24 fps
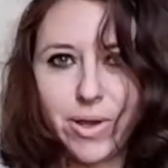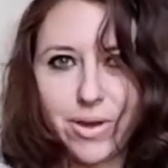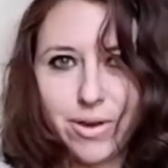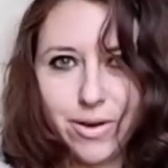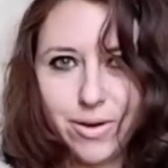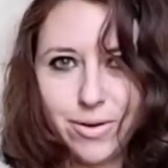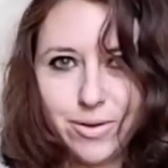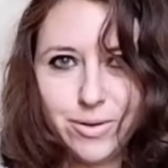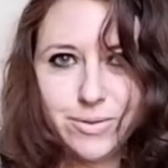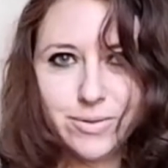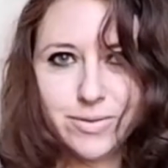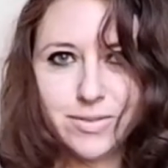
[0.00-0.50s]

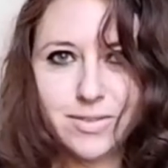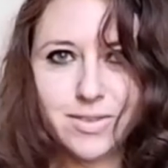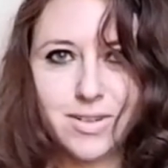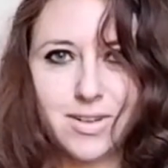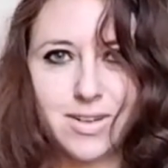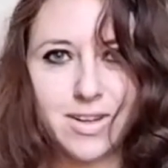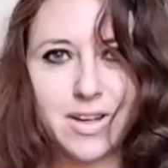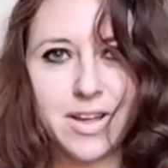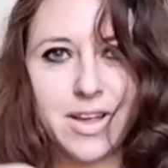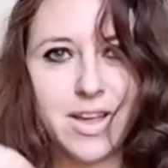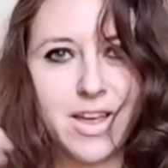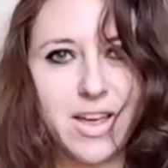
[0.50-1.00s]
go.
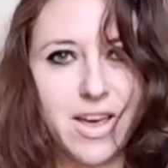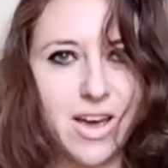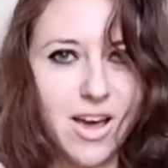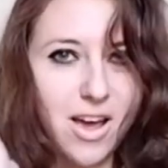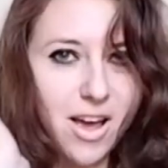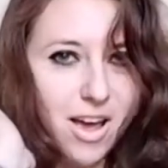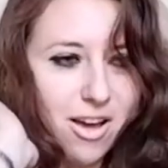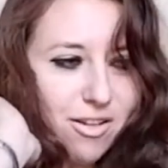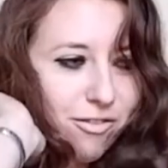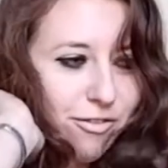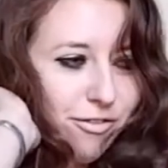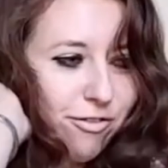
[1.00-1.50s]

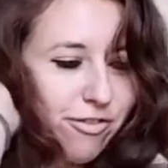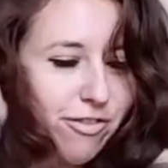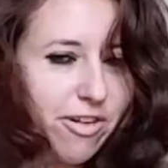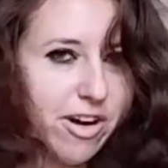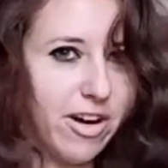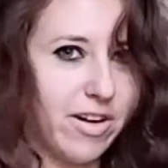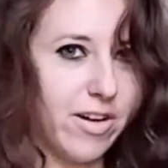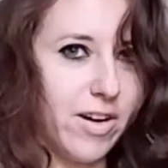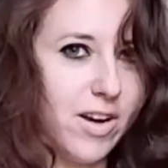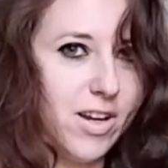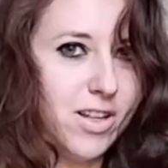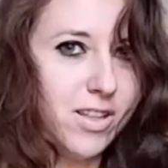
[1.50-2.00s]
A
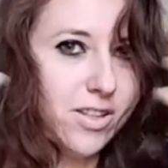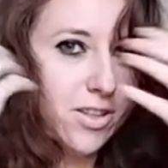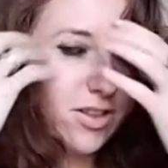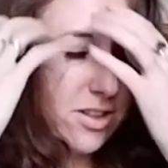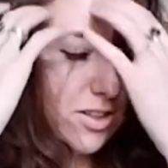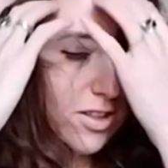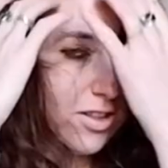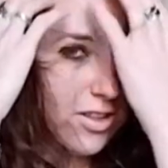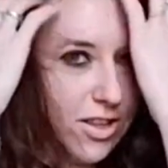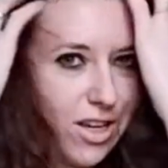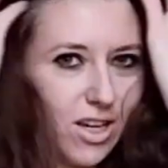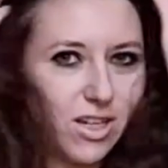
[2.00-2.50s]
very
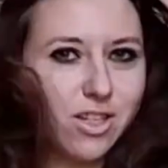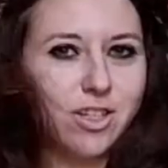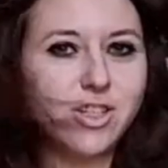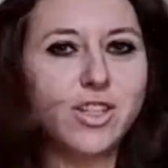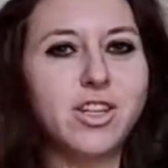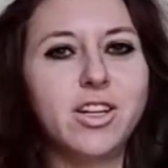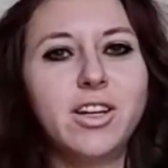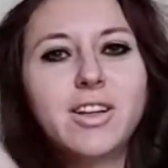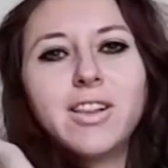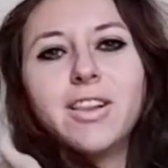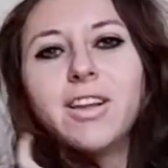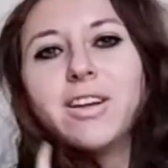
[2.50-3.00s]

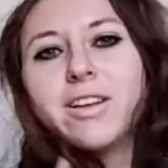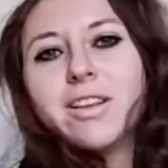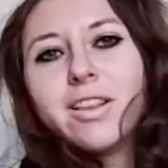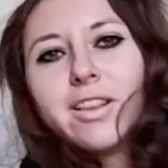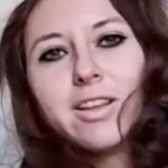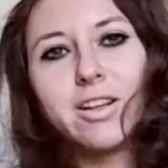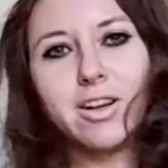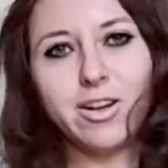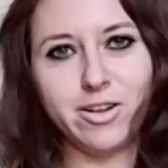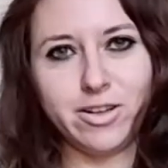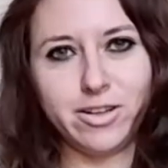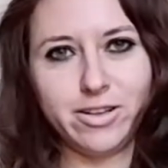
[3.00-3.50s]
dashing little
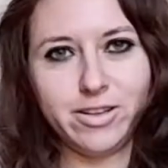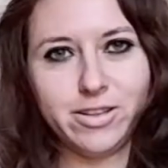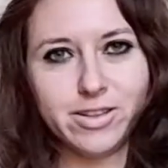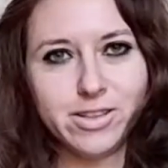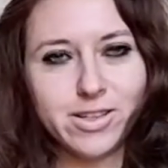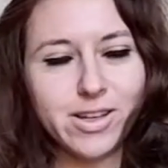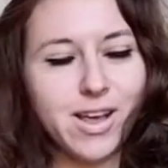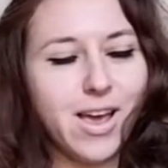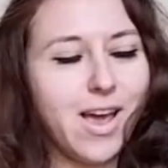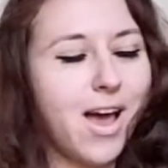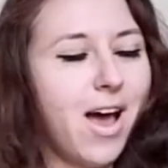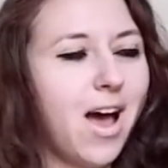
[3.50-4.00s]
curls.